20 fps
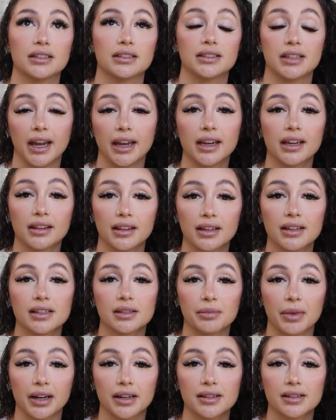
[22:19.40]
take this
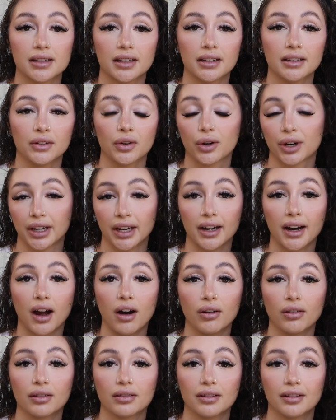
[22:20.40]
medicine or get
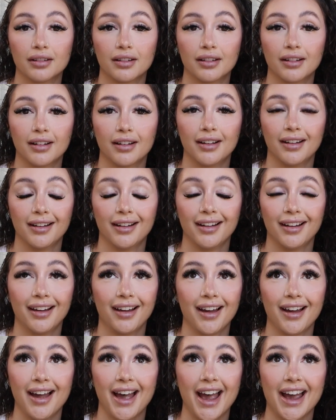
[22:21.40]
out
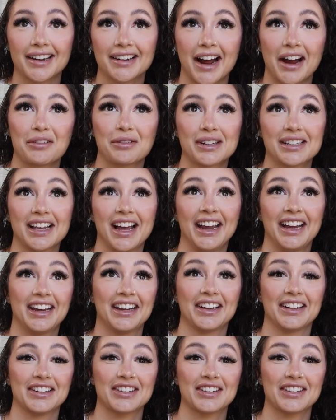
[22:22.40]
and i was like